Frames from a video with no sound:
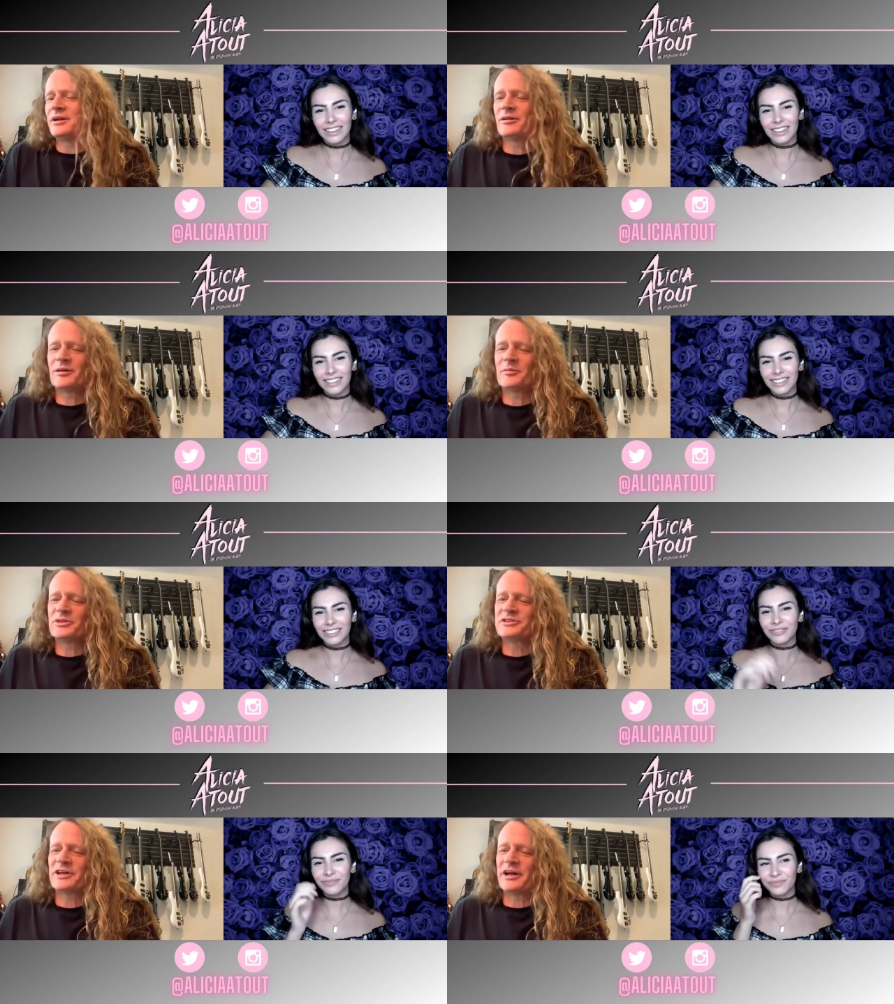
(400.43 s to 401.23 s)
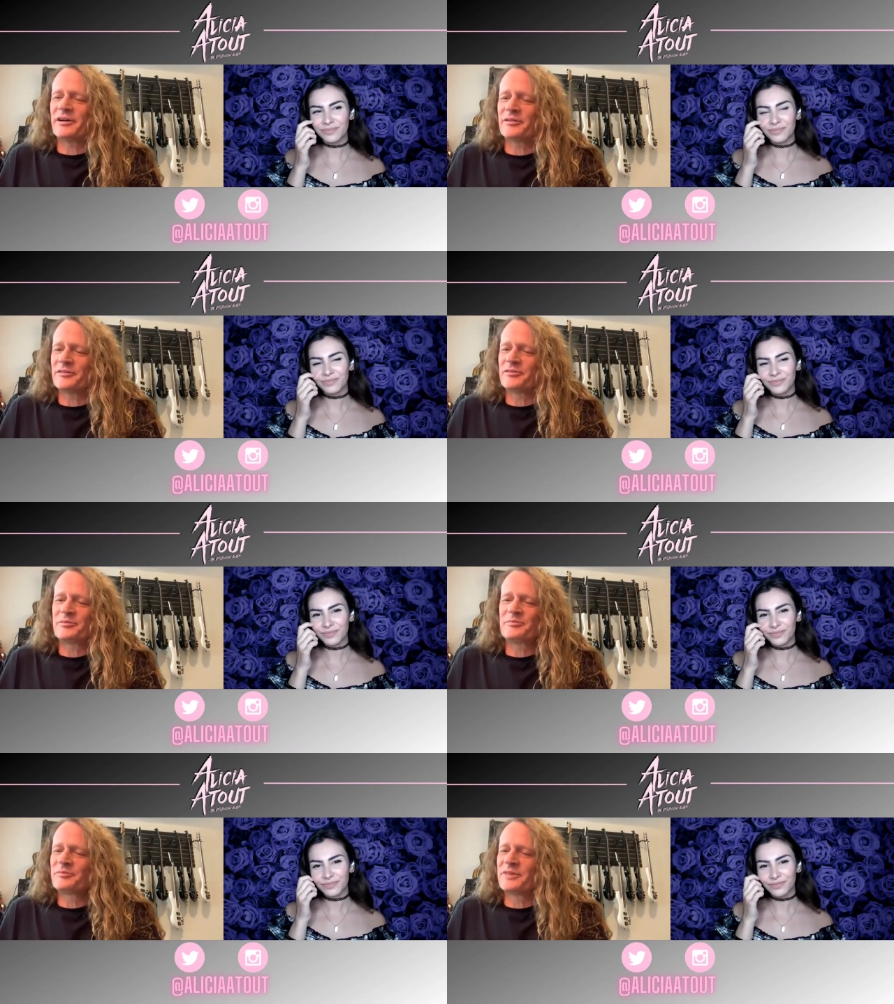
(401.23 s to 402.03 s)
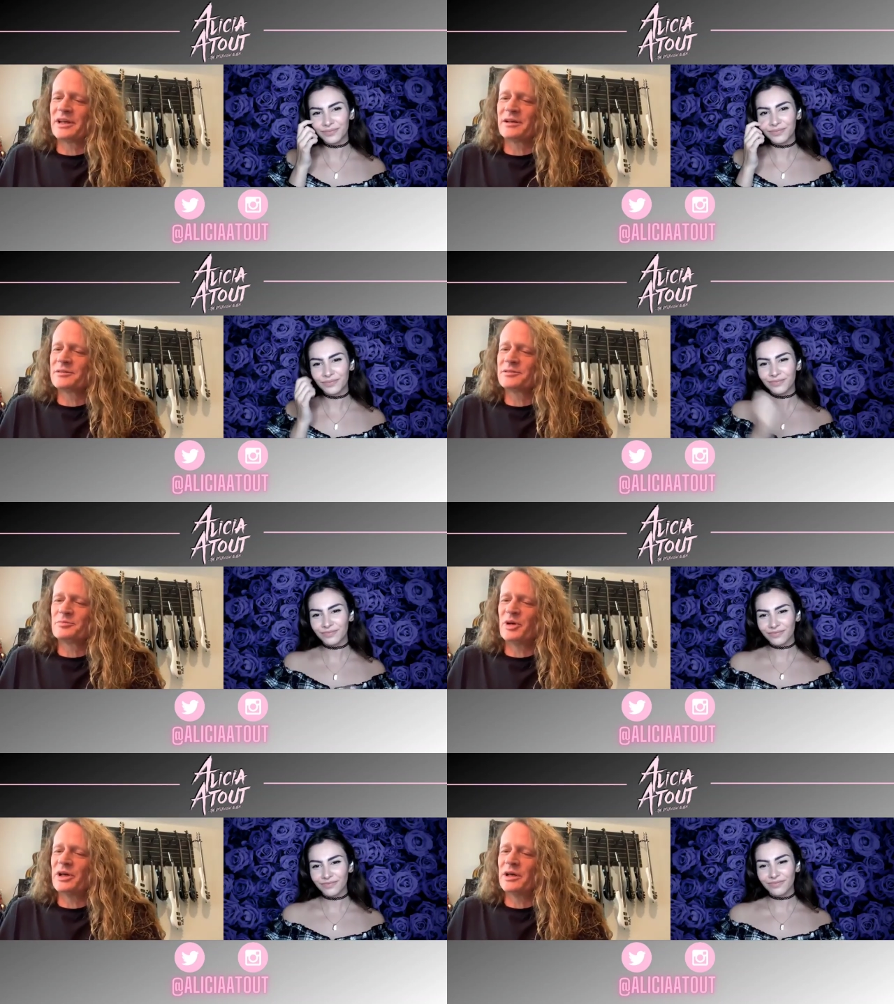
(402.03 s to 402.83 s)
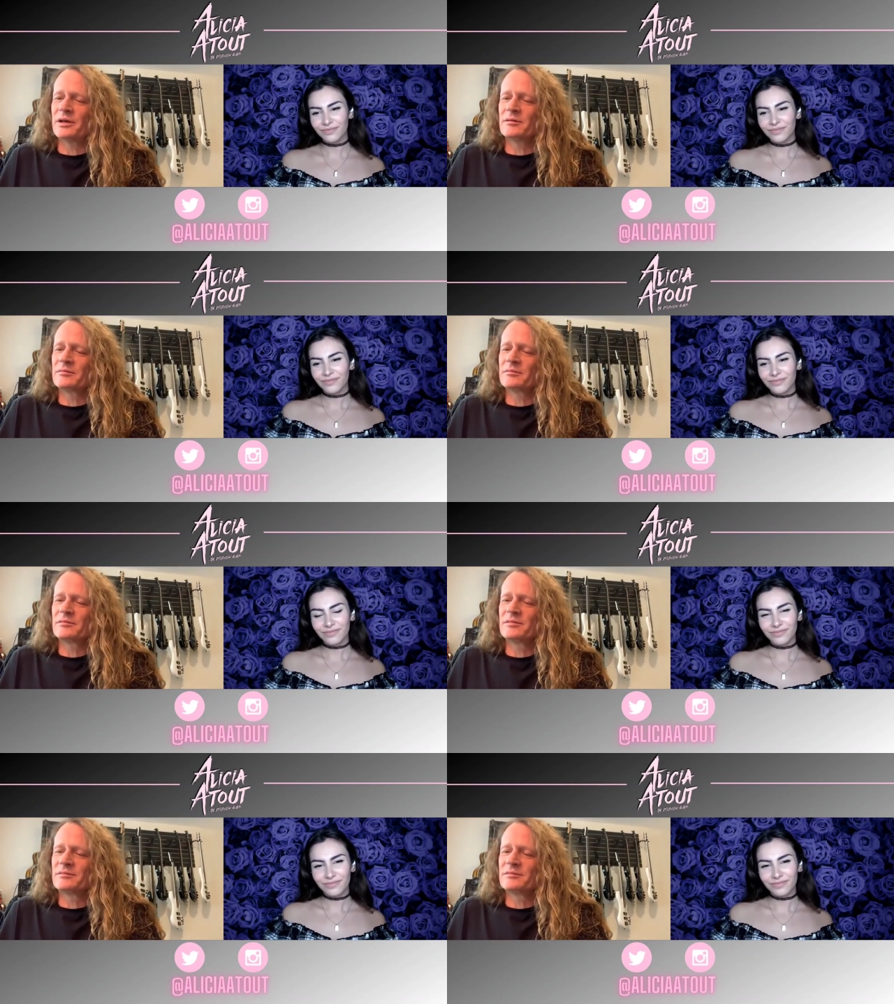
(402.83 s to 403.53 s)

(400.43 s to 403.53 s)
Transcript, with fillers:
Speaker 1: you know, I'm just tired of things being,